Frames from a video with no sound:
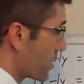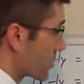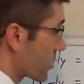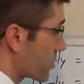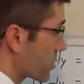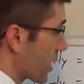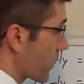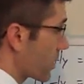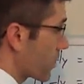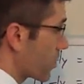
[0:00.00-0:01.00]
So
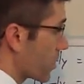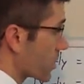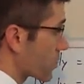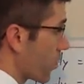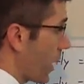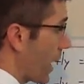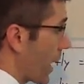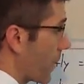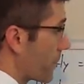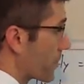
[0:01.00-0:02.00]
7 plus
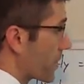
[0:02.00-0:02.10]
y